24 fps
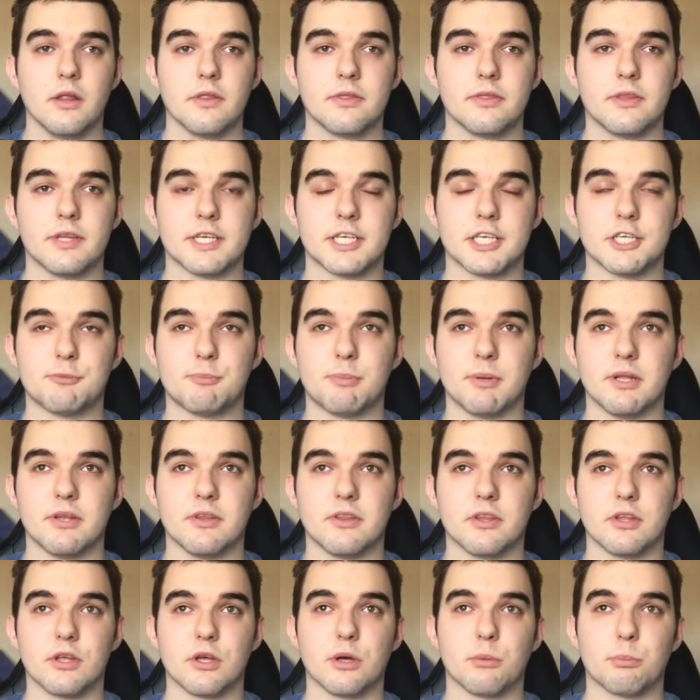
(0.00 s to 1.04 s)
this has
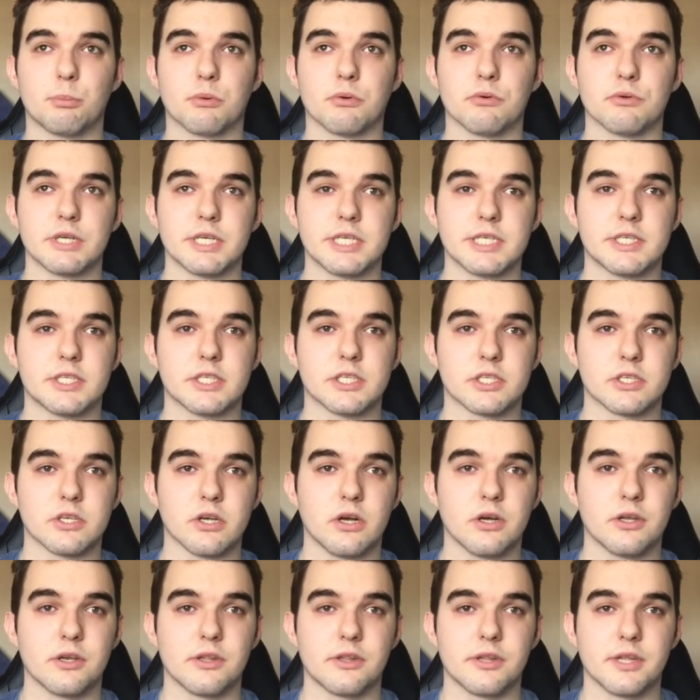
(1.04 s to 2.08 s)
been the barista
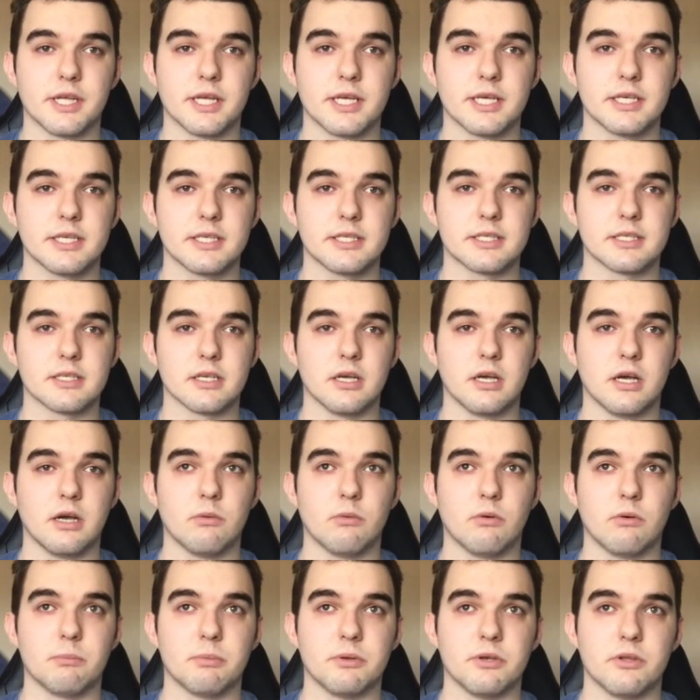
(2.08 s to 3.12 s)
side of things,
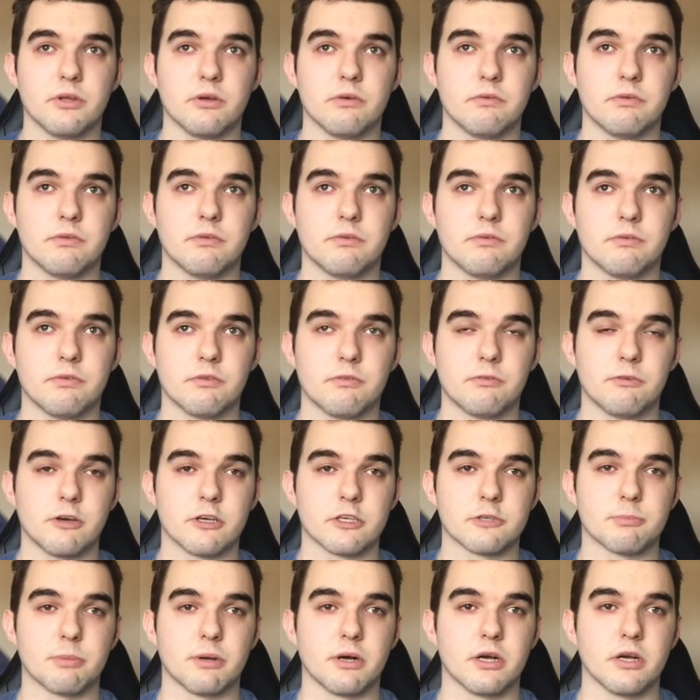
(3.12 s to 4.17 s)
what I've been doing for the
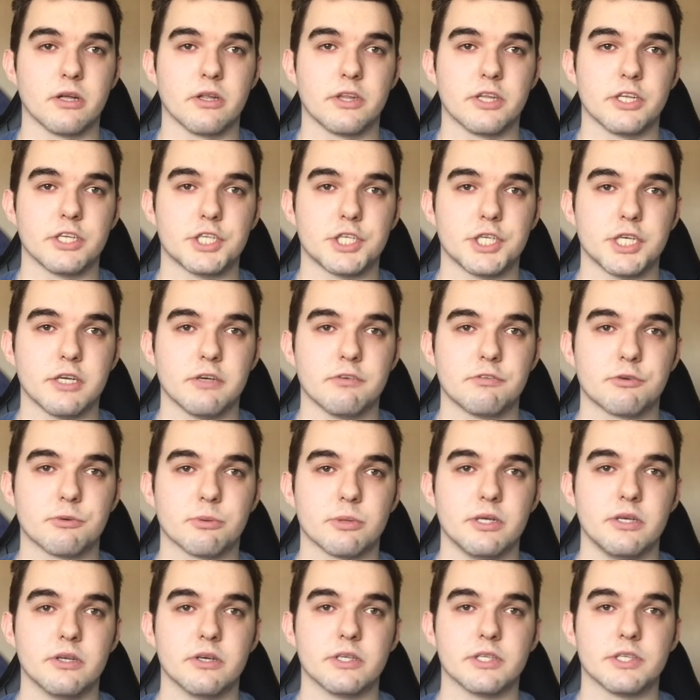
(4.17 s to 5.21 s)
first part of this year, for
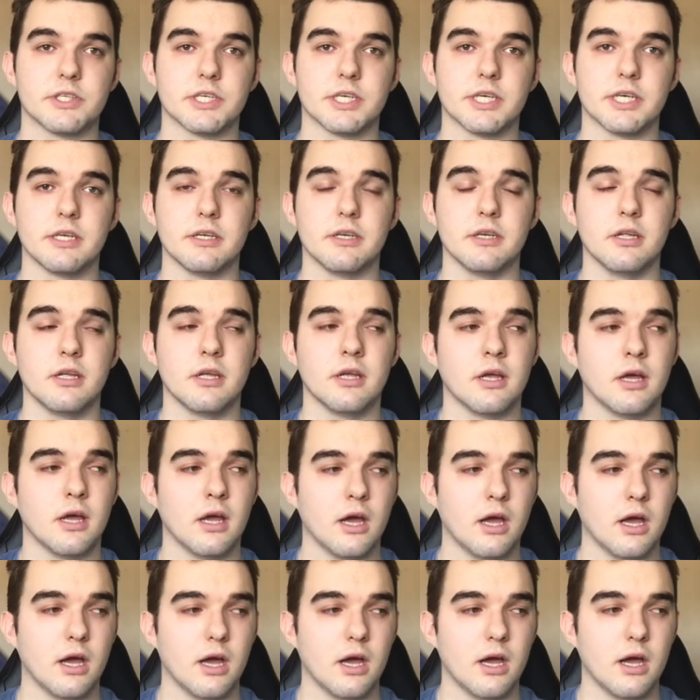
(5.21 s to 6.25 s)
2019,
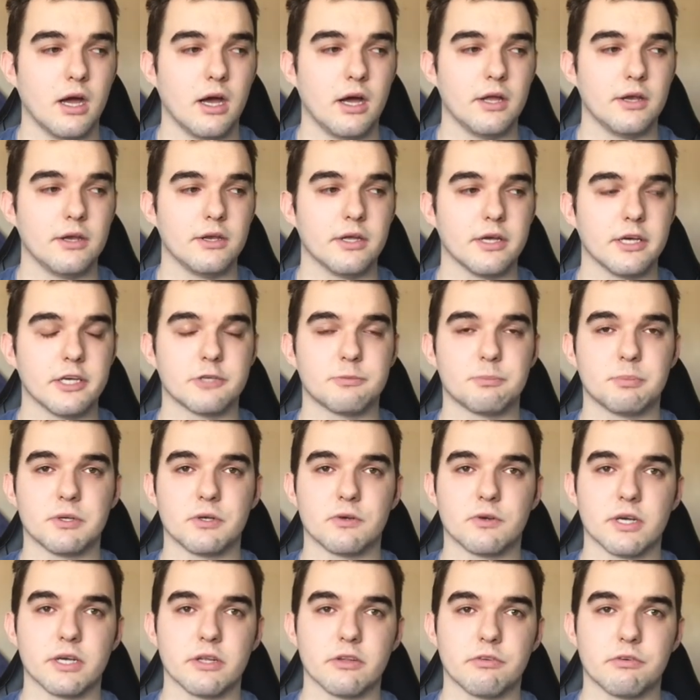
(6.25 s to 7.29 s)
and it's been
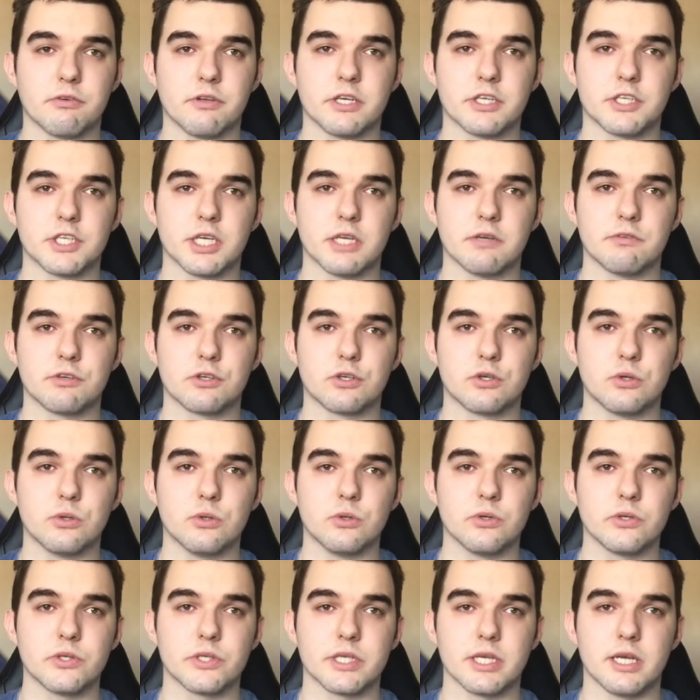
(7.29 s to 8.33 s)
great to finish another
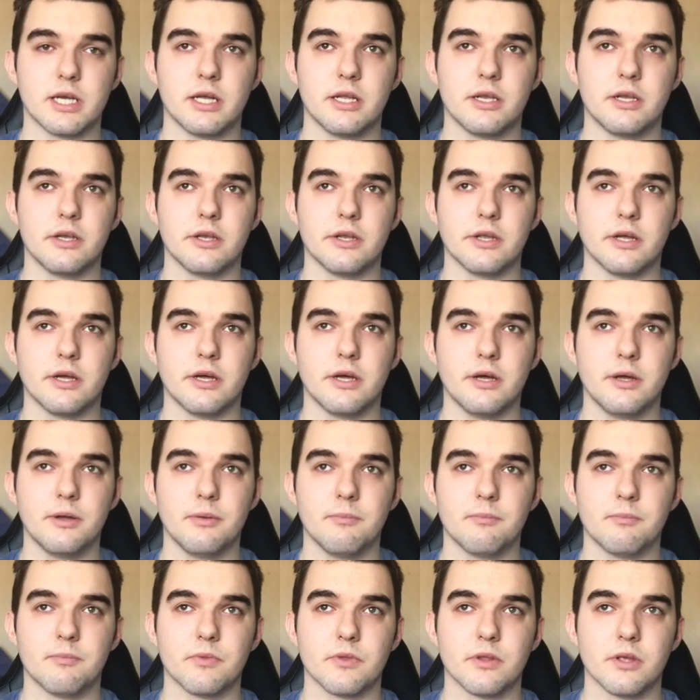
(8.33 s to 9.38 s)
course, and
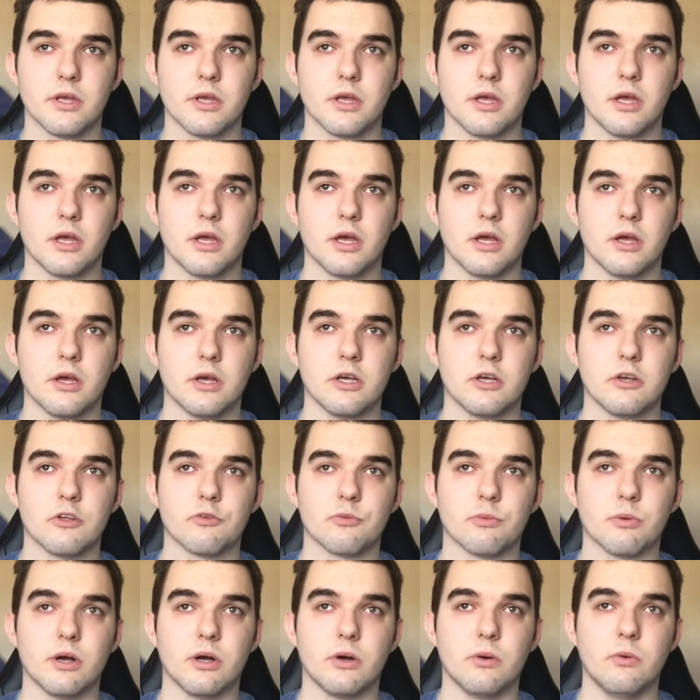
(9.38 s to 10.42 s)
as
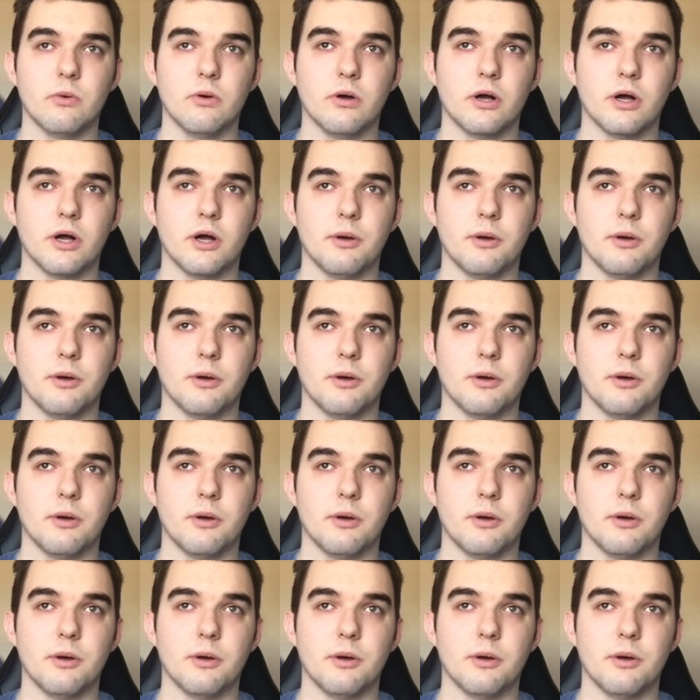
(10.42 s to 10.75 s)
well,